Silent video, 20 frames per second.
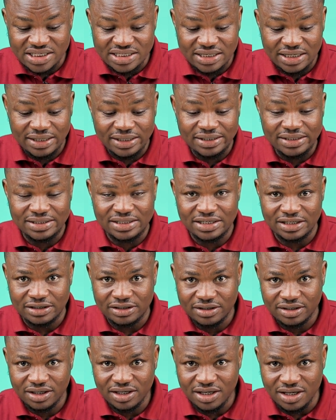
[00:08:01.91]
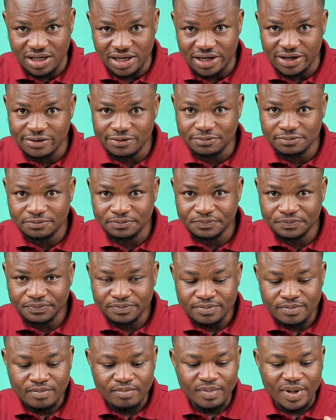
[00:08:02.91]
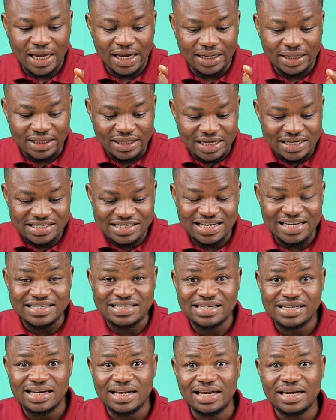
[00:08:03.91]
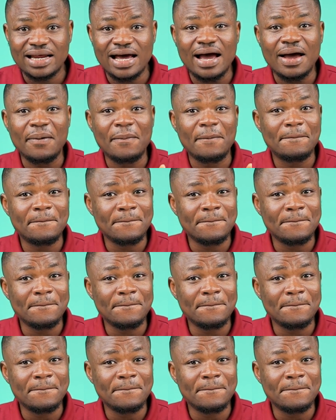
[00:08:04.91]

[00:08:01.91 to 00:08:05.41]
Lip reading: is d here, and this is neither